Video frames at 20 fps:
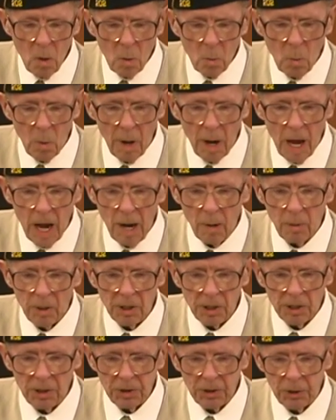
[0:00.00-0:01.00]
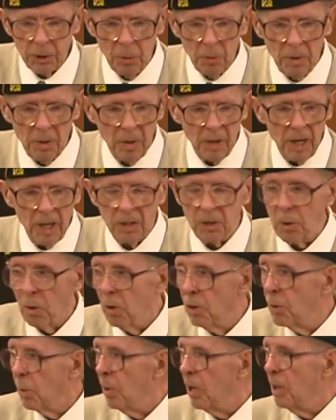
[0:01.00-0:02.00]
when I was a student at
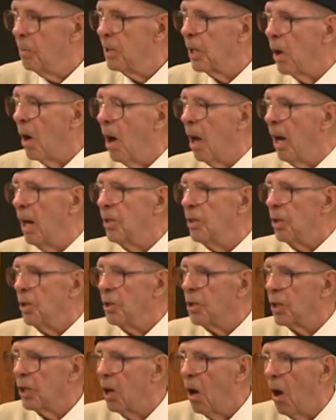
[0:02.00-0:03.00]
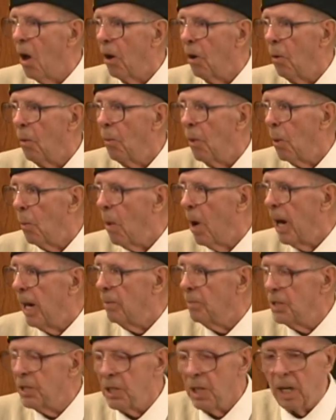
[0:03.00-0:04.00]
George Williams College in Chicago with the
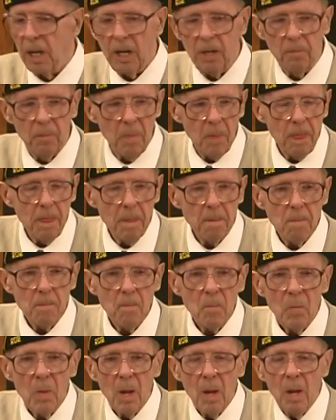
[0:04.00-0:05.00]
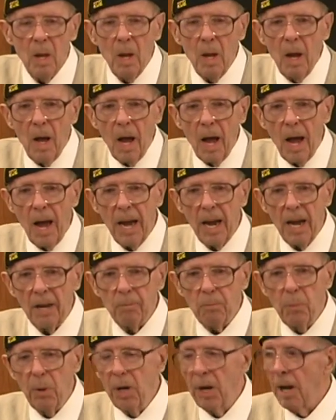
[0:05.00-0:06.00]
YMCA, I
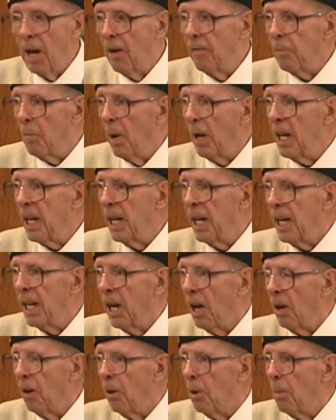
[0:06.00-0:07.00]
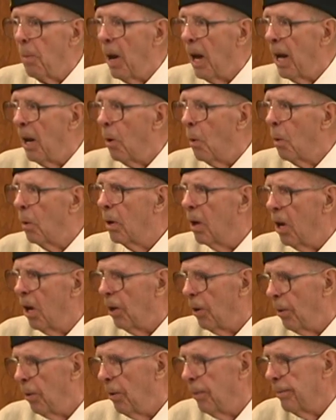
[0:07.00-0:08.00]
put enough money together to buy an old
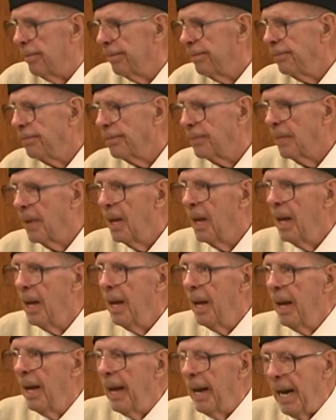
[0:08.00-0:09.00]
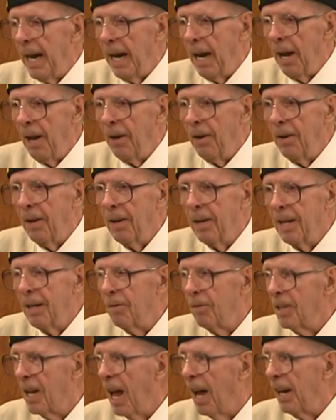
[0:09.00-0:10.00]
clunker. And it
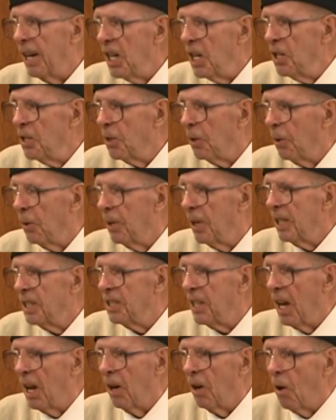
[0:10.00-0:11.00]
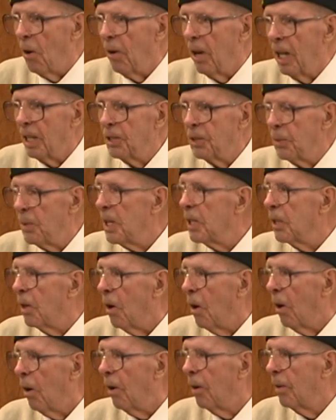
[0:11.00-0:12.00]
was a lot easier than standing on that
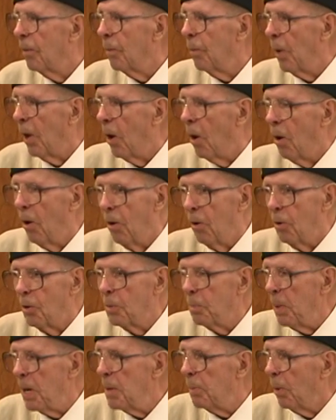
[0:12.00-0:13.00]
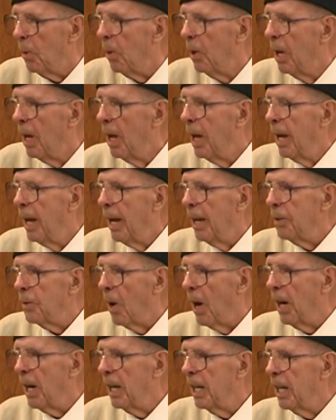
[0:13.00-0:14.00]
streetcar with all those people
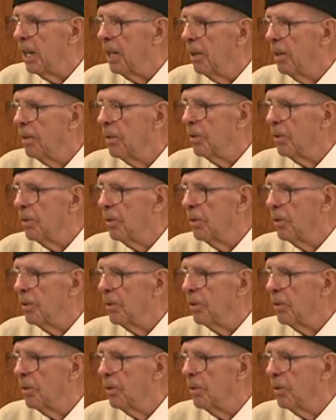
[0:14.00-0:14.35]
trying to get